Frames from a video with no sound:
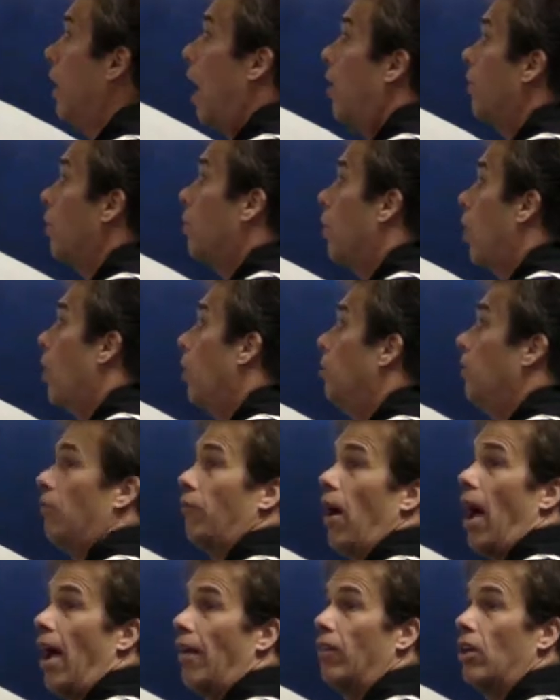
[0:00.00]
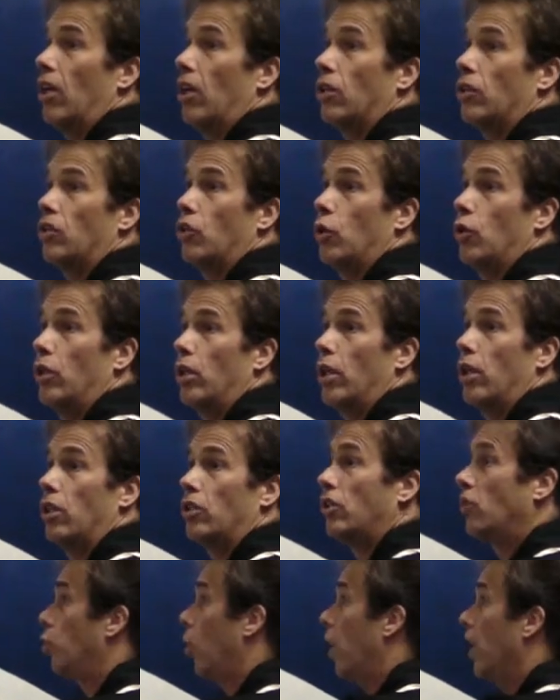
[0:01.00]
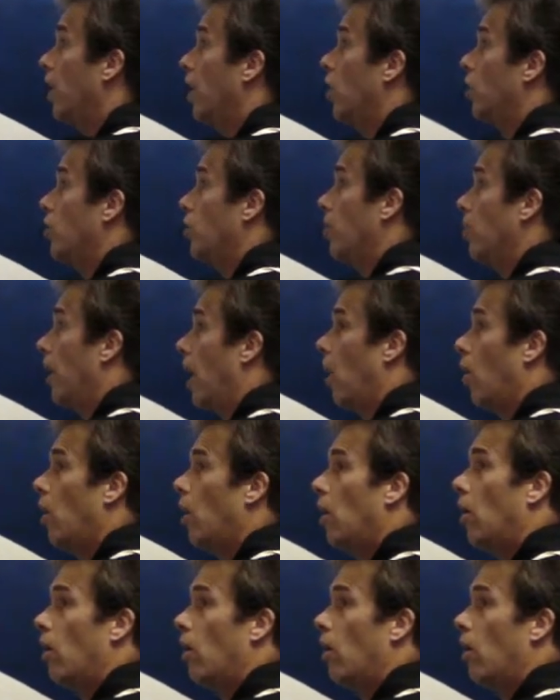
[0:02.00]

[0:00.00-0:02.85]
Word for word: down the road, the five years, two years, 20 years from now,